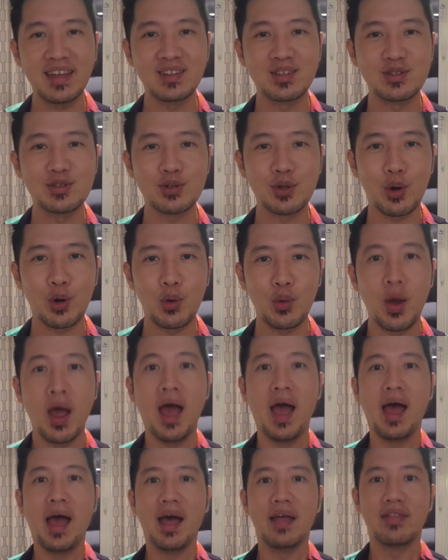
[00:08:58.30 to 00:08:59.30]
so
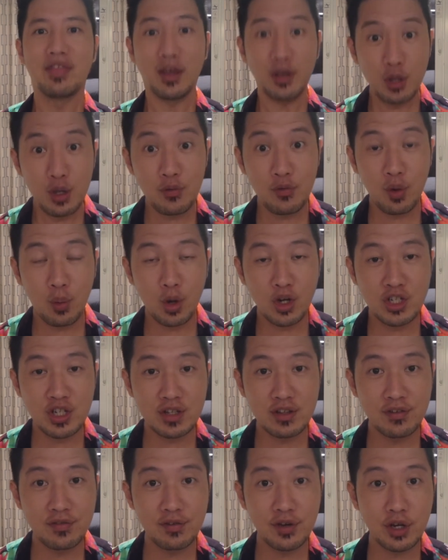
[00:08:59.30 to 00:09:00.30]
thank you for
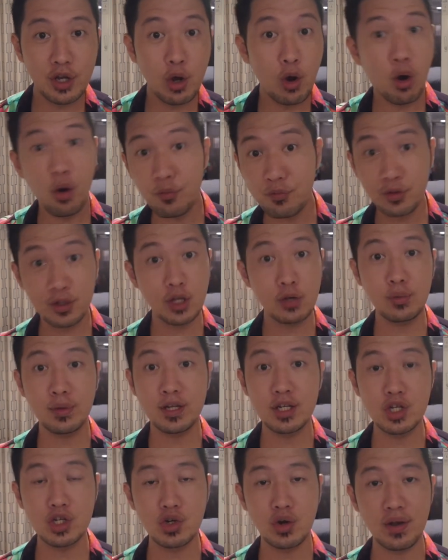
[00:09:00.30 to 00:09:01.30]
watching the video. Hopefully you
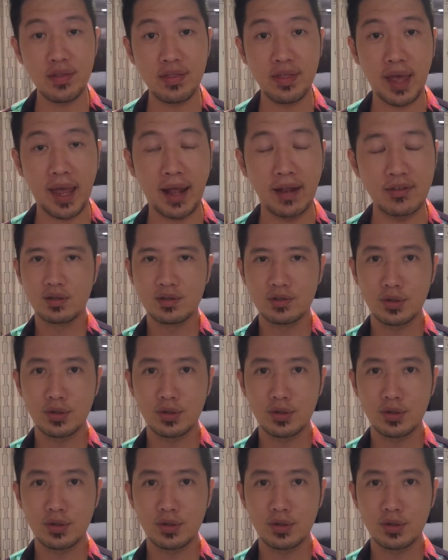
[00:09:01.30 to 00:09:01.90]
enjoyed that.